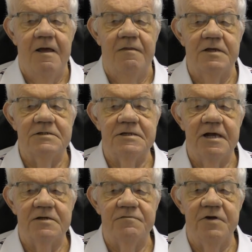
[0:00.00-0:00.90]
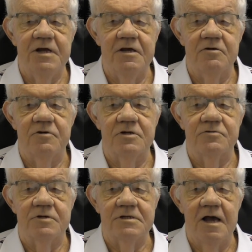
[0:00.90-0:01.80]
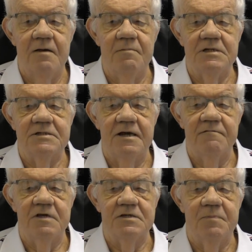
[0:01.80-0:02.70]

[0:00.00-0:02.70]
This tax-free interest retirement savings